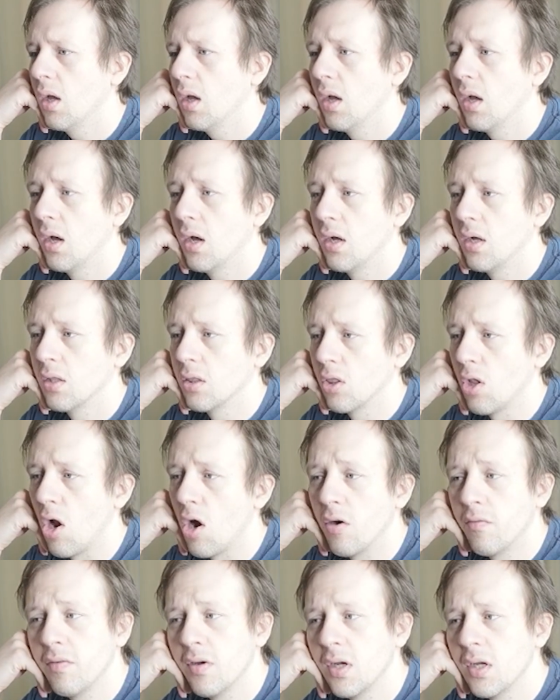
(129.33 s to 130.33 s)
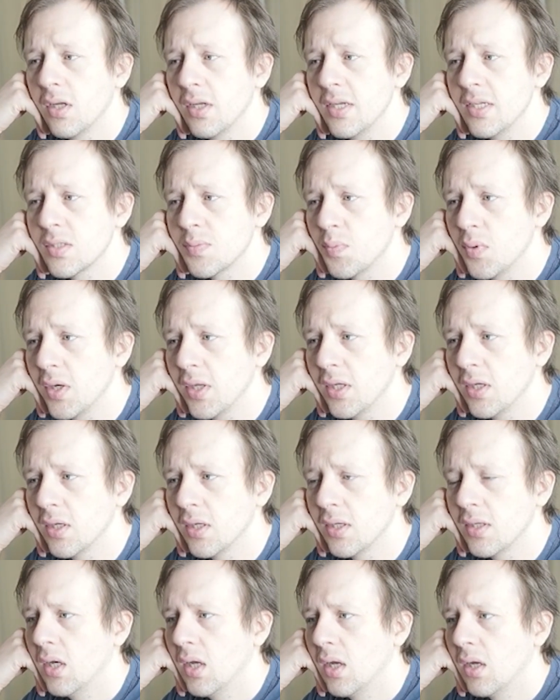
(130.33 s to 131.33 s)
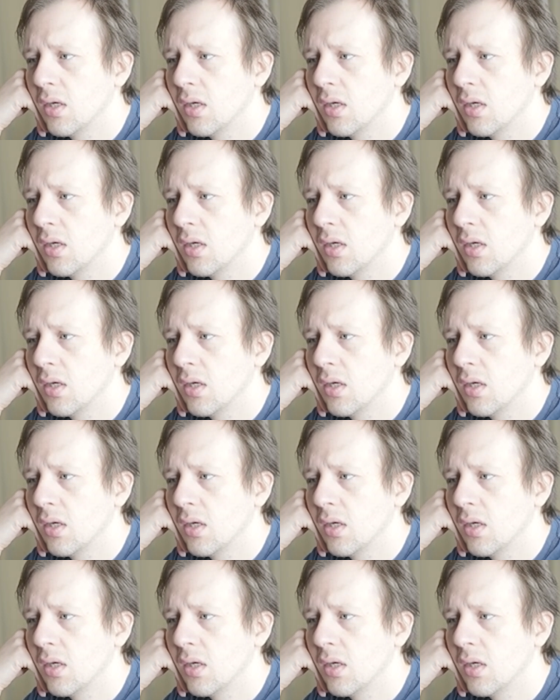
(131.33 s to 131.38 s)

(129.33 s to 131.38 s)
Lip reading: Larva is pretty good.